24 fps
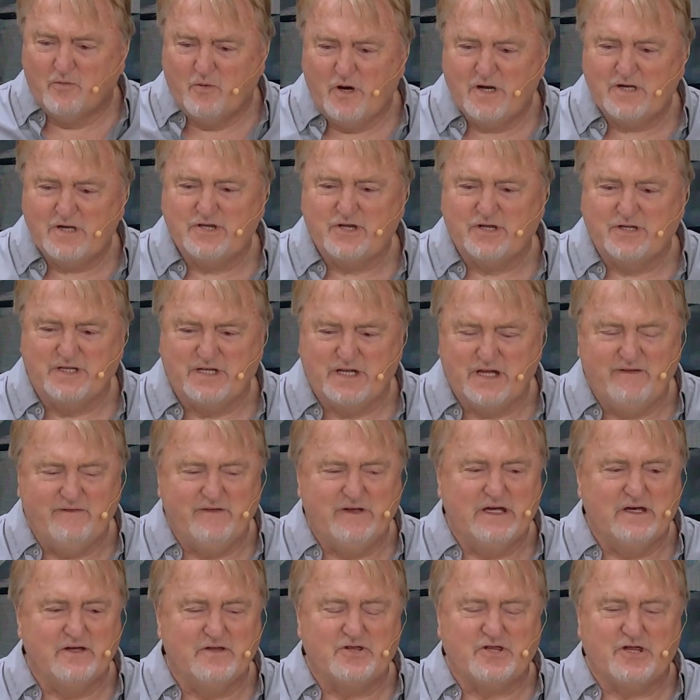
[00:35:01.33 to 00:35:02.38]
they're watching
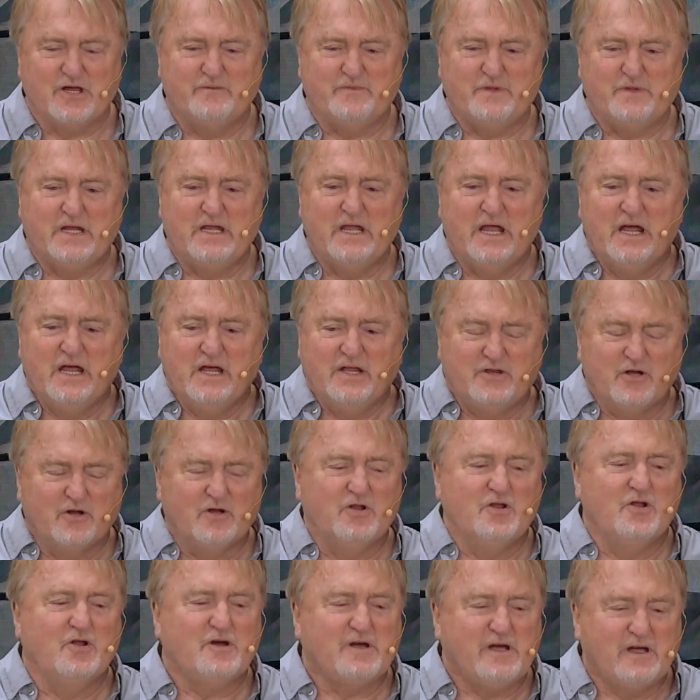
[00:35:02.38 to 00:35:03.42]
TV and something,
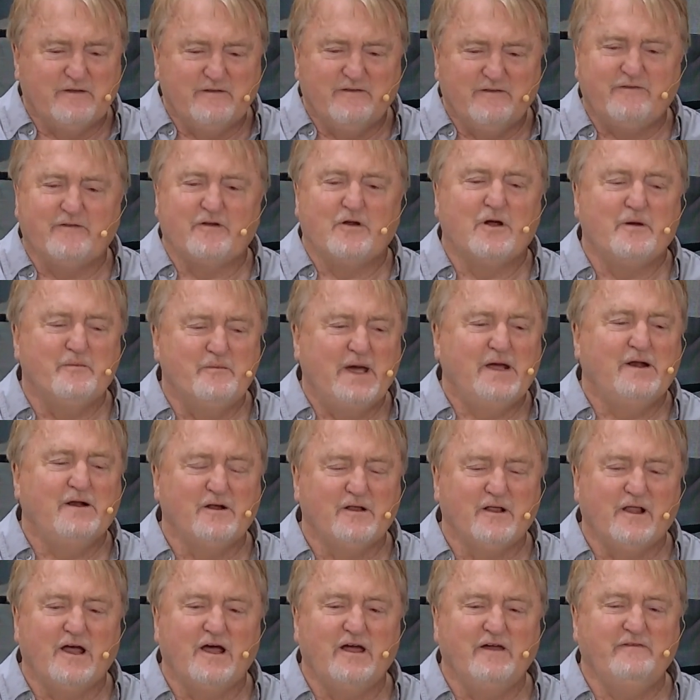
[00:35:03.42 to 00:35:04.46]
they're looking for a
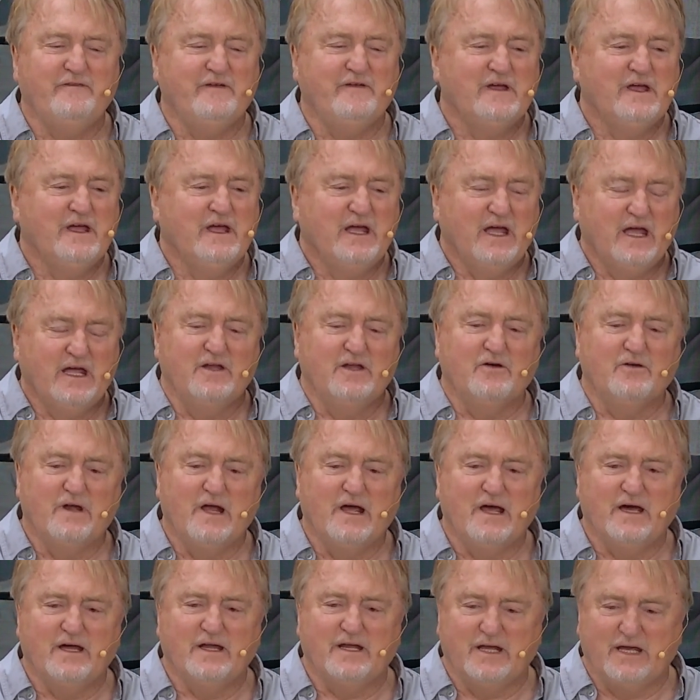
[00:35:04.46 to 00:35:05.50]
better life and don't
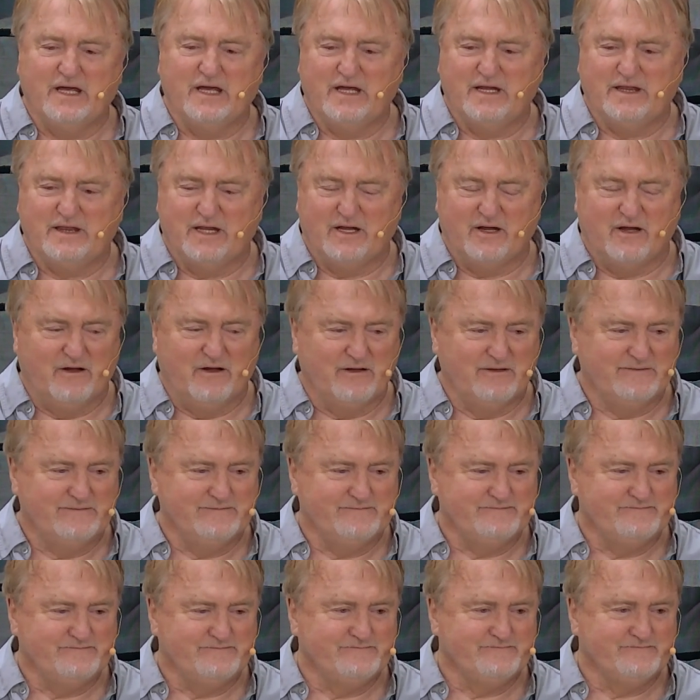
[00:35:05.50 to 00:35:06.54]
know how to get
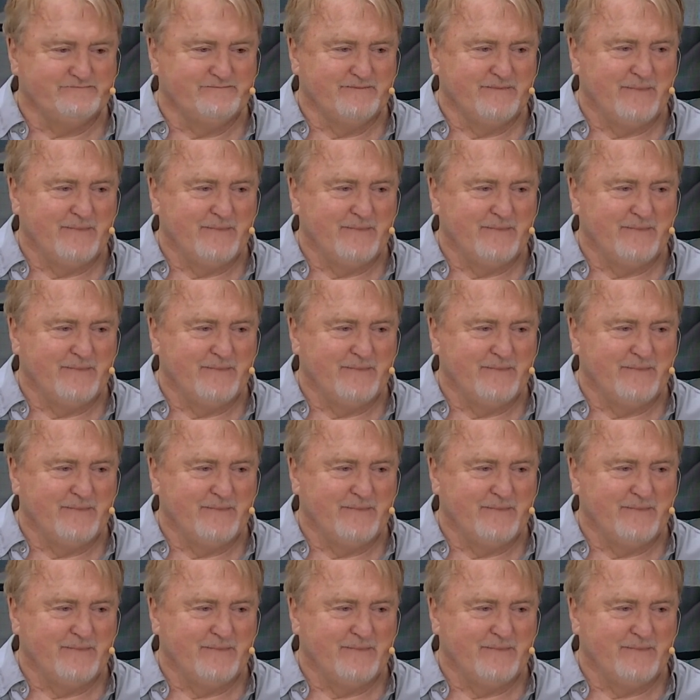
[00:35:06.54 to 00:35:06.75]
there.